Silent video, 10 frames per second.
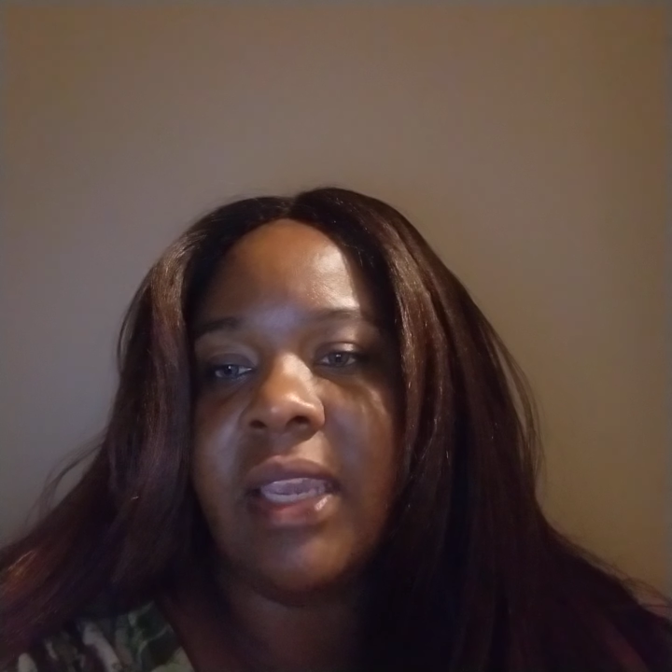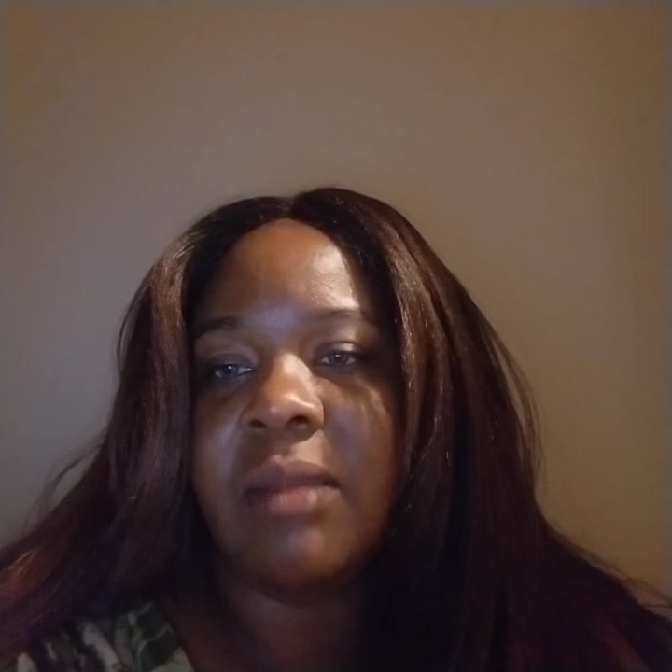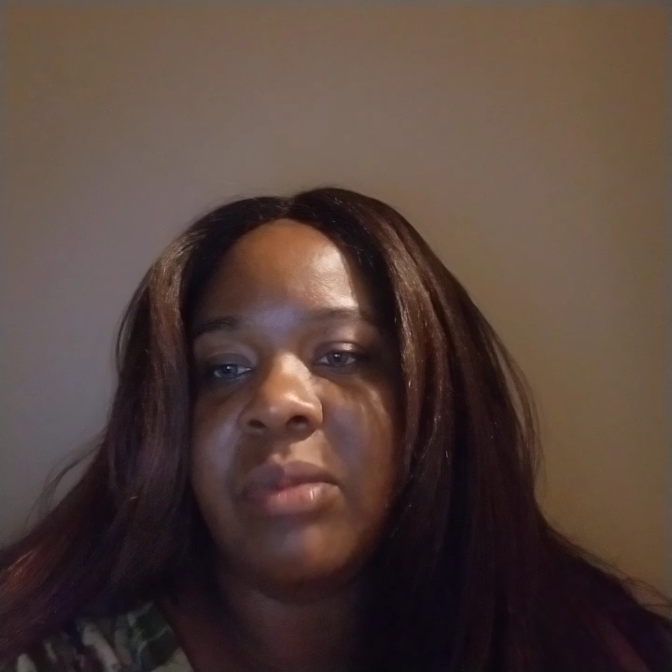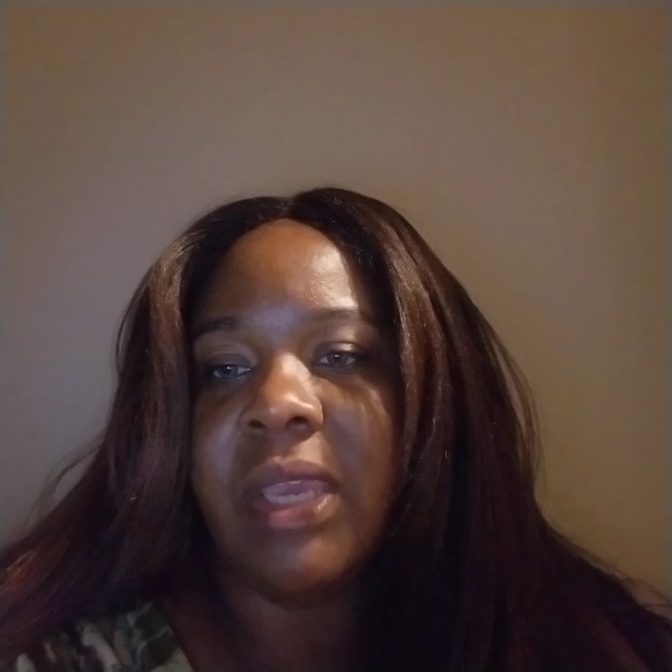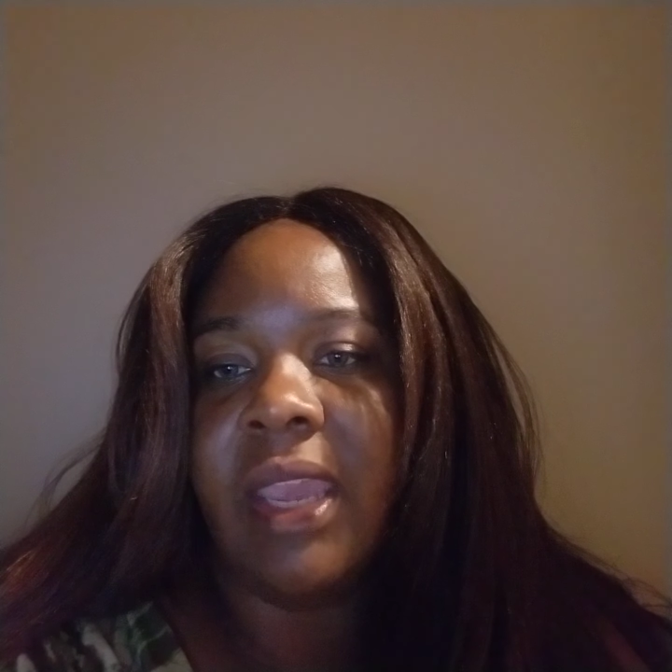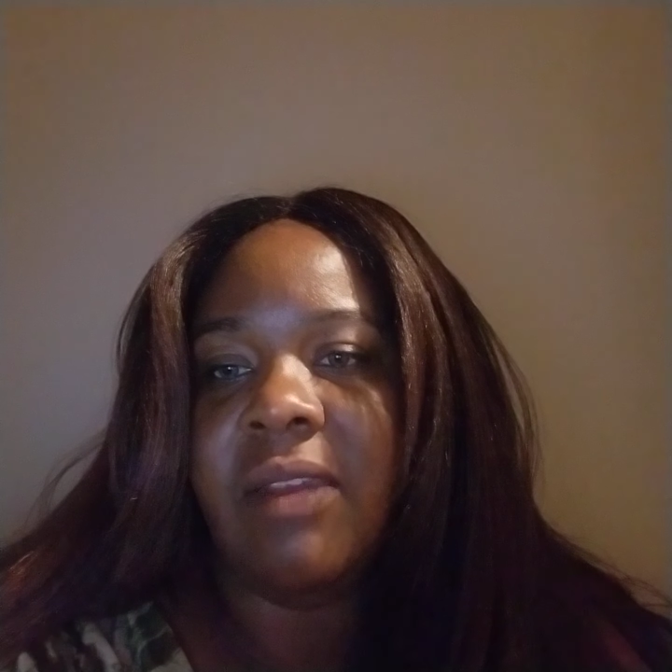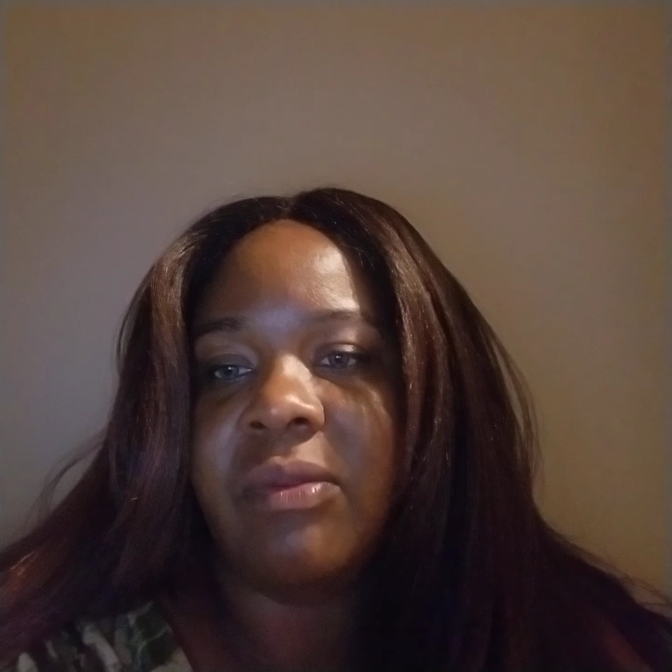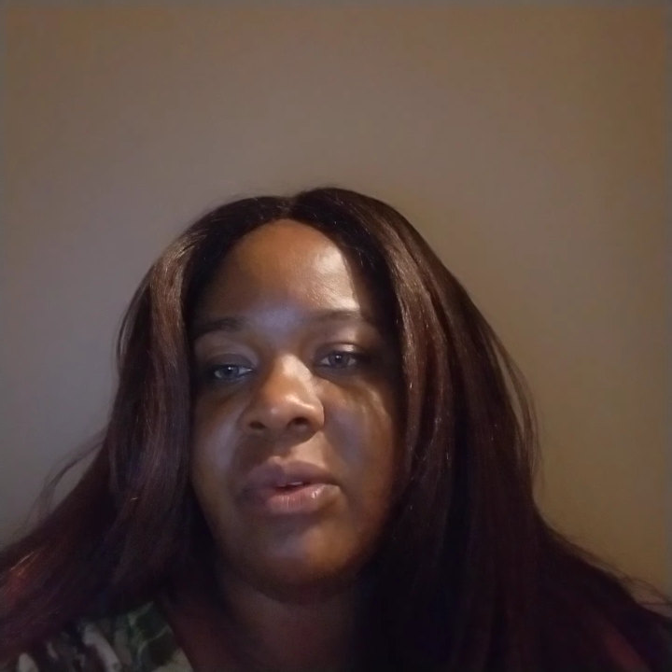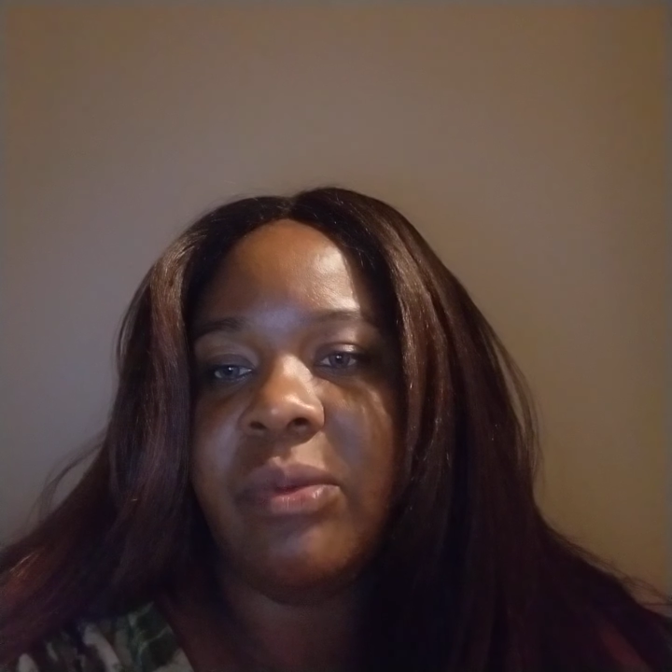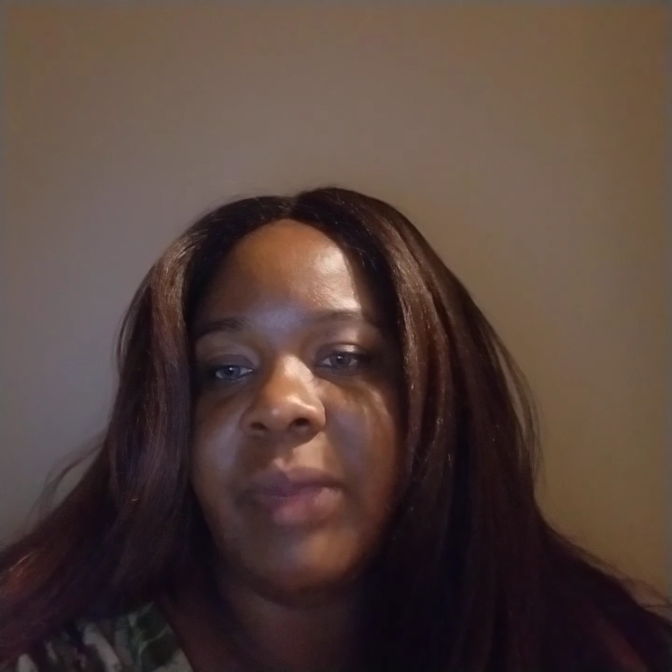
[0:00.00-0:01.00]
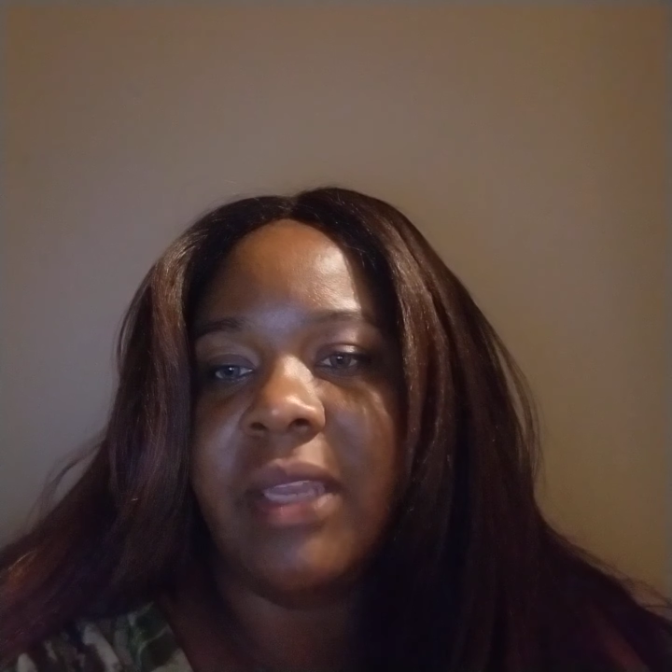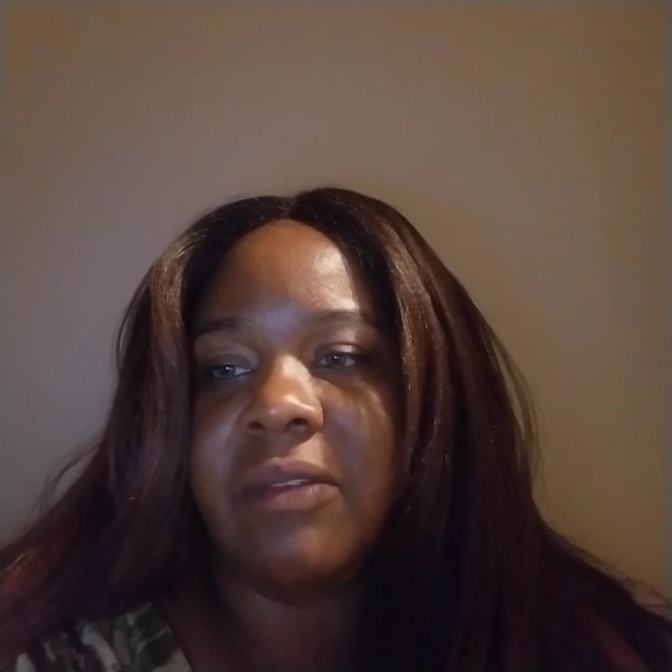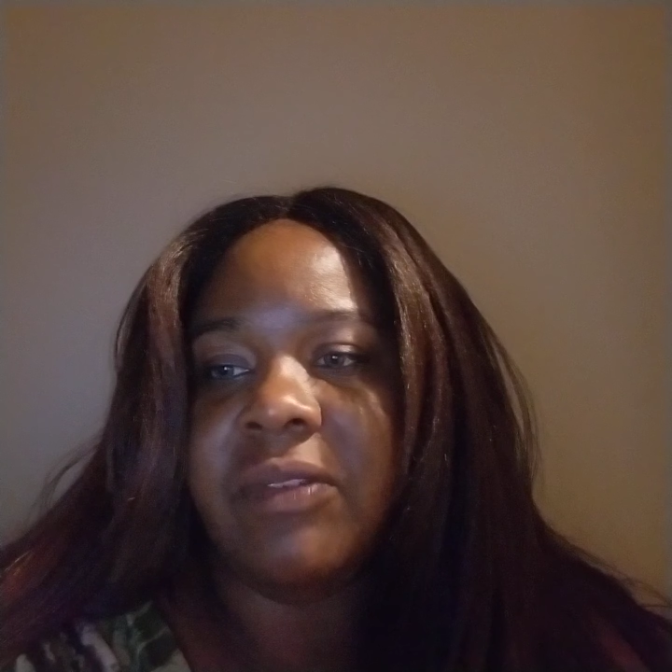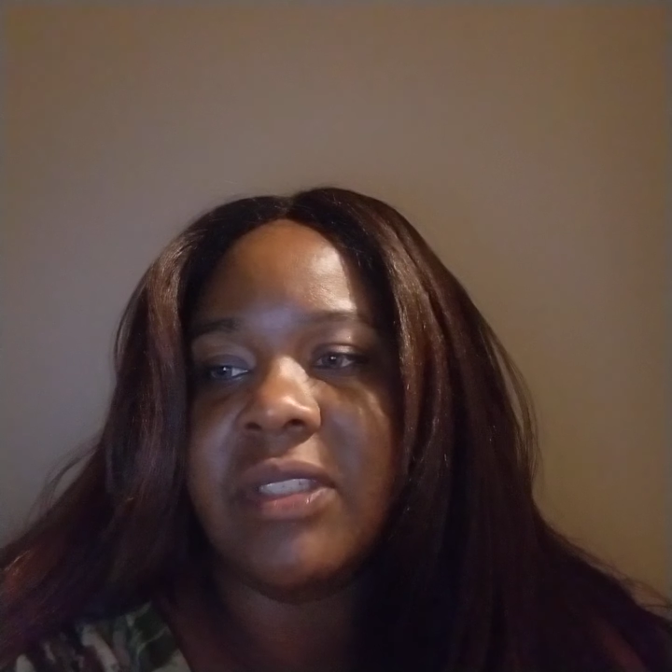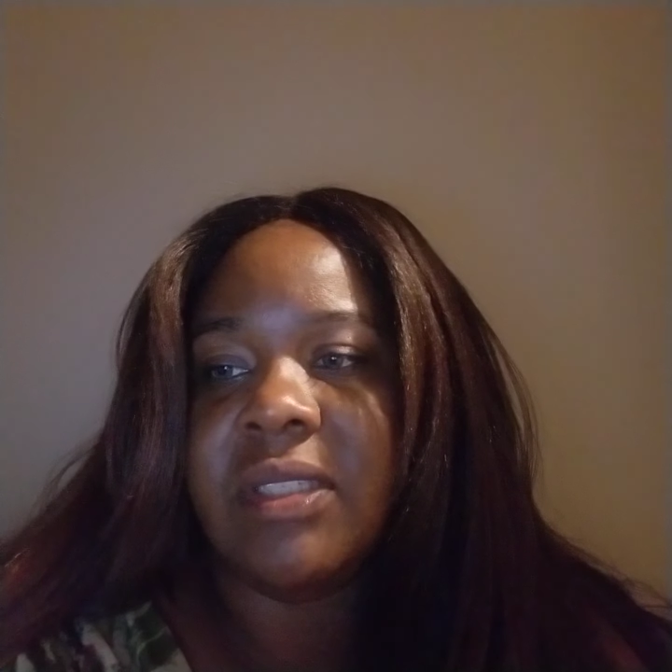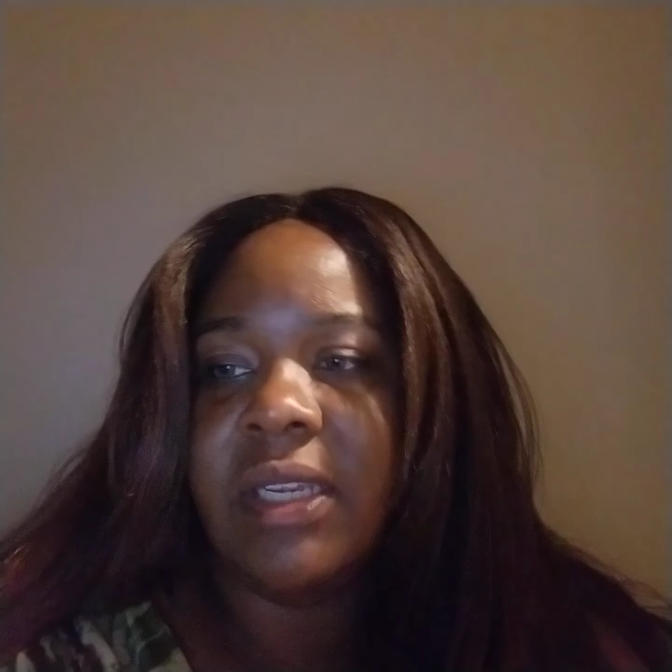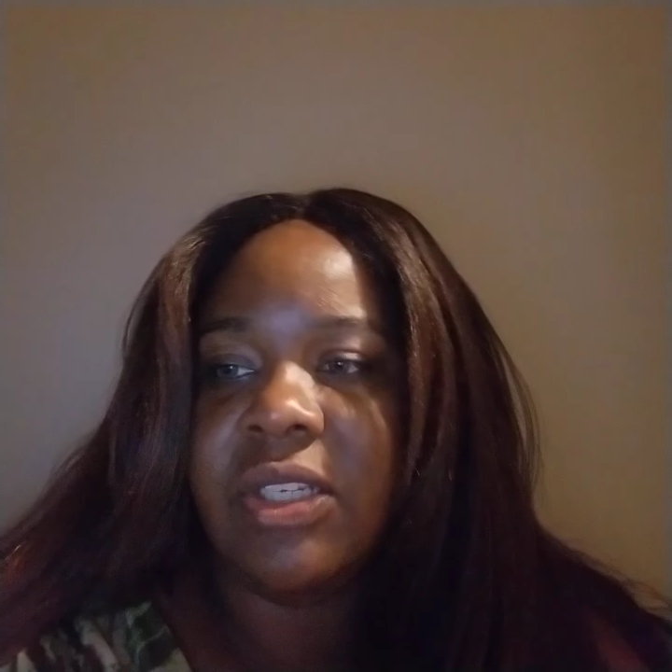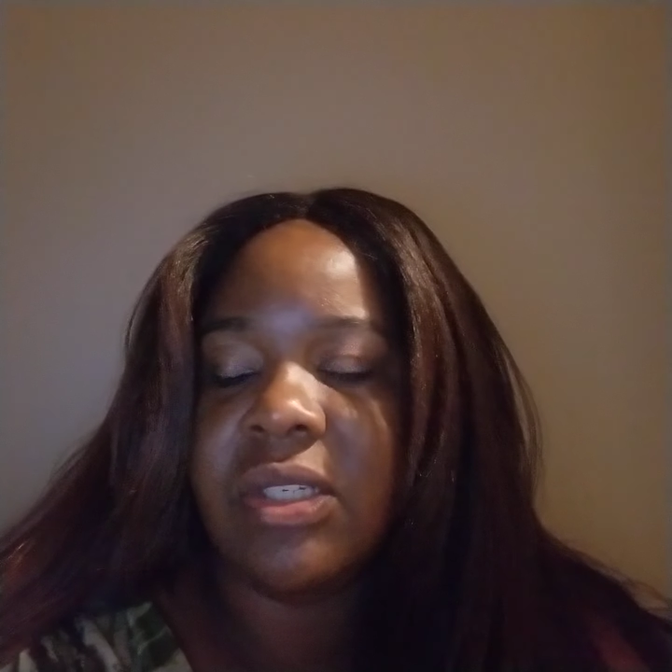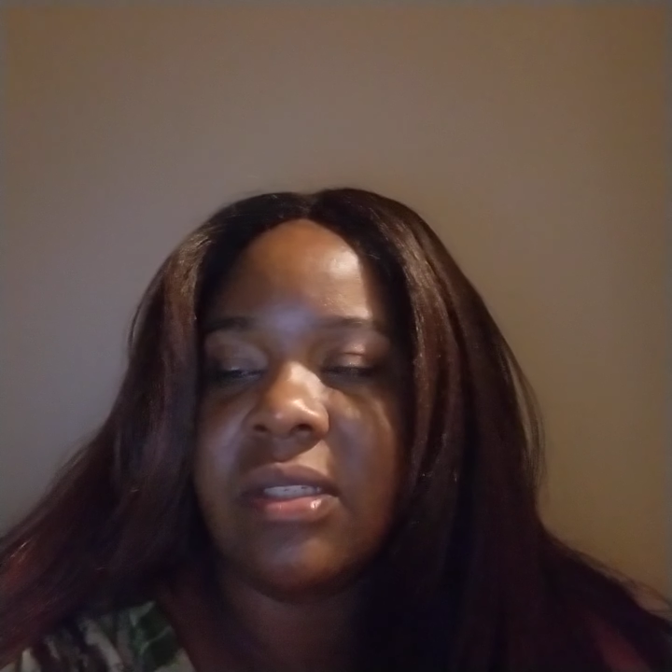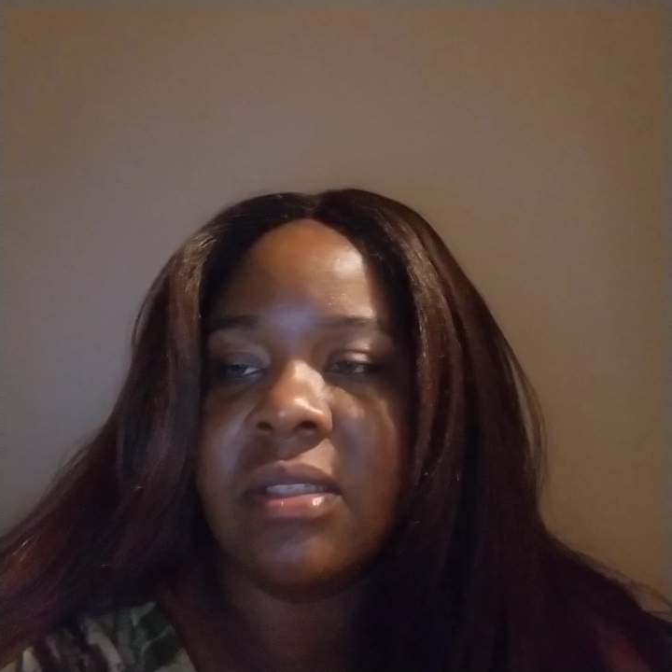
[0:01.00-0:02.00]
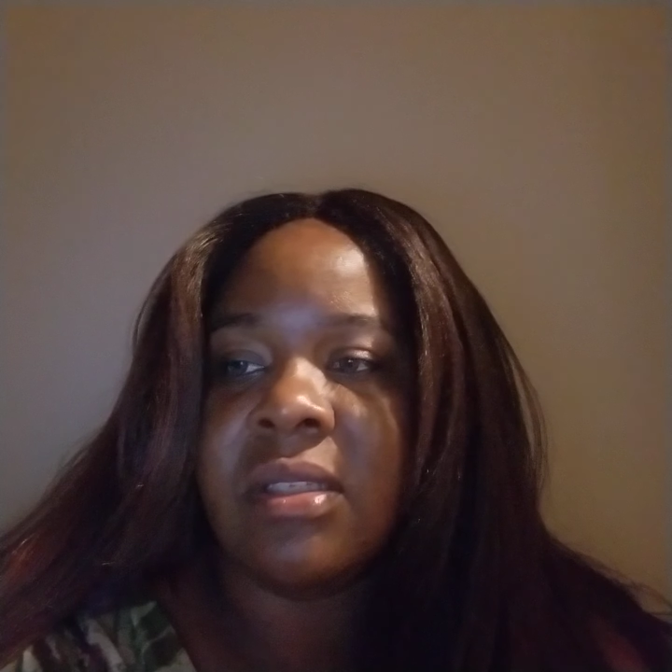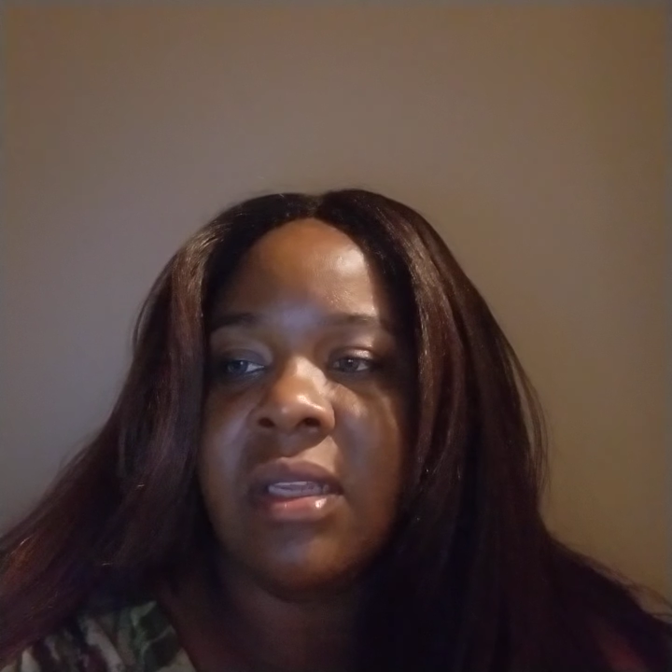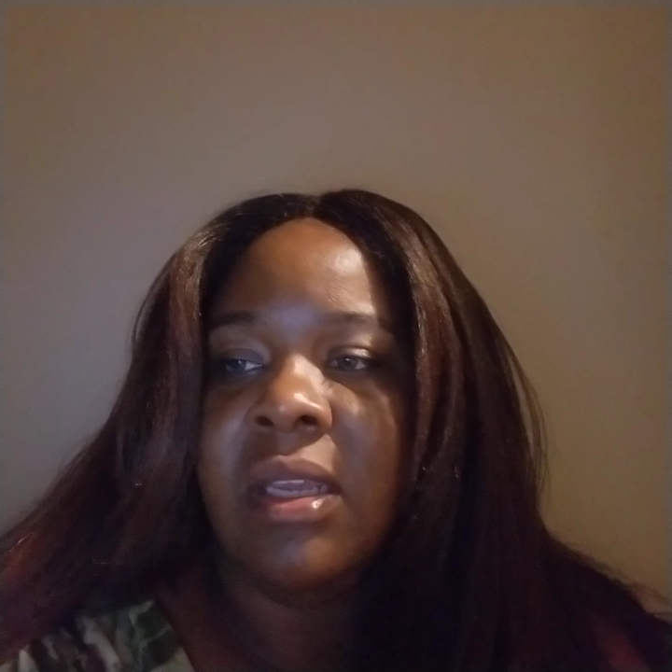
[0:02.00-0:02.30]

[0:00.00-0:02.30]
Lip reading: and behavioral manifestations.